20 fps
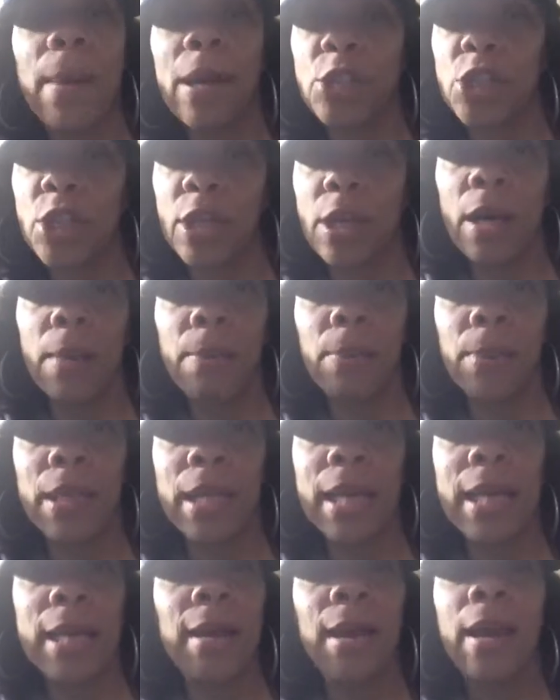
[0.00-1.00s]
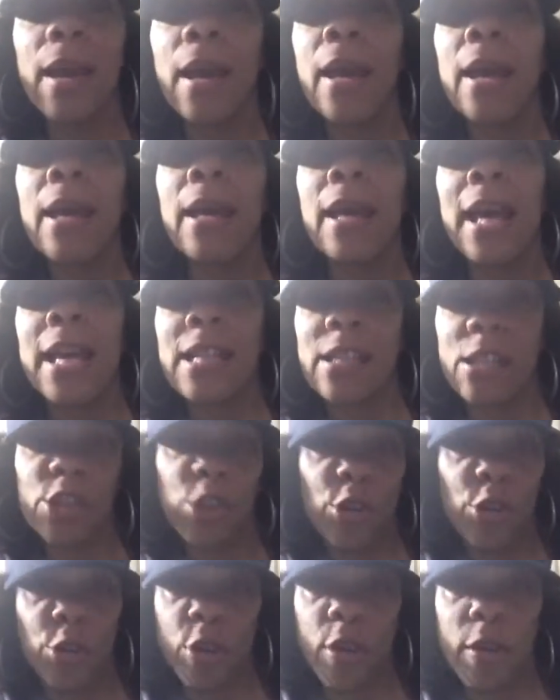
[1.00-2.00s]
about your company, it's a
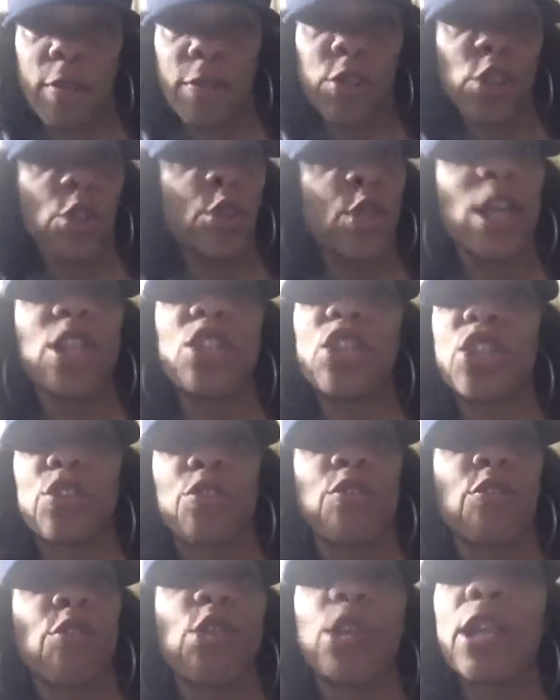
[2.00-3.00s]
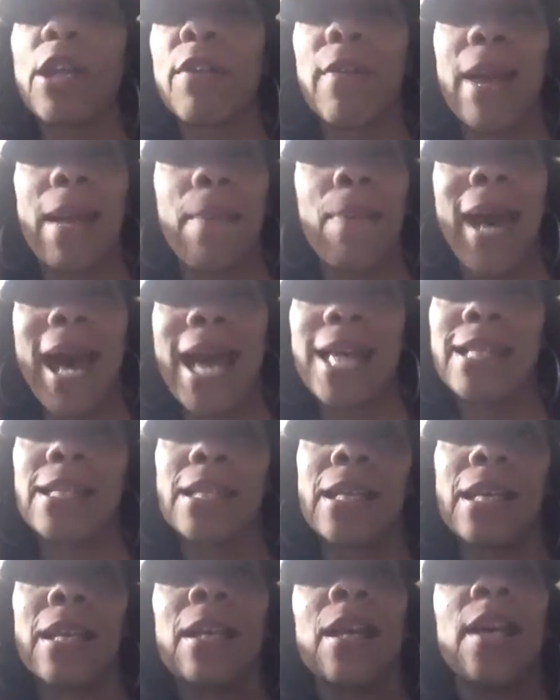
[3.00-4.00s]
turnoff. So they just scrolling right
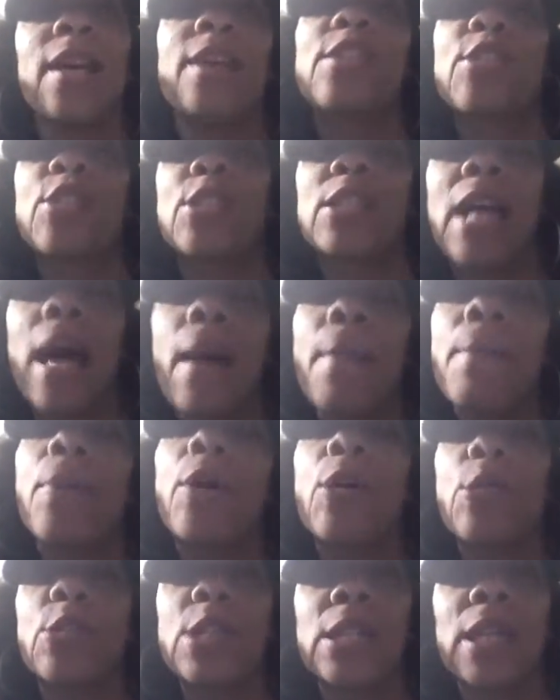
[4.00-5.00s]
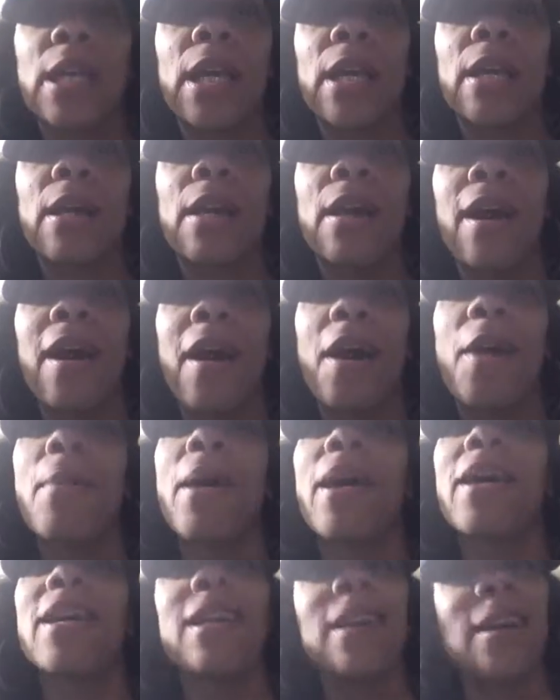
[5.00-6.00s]
past it. So stop posting
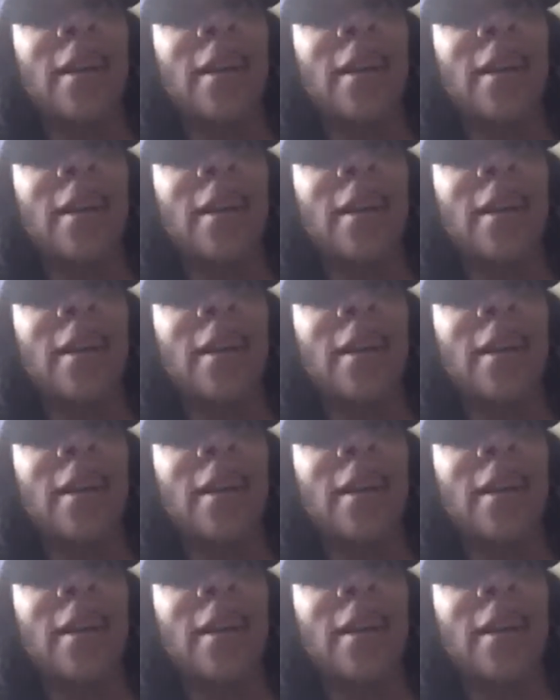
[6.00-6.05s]
about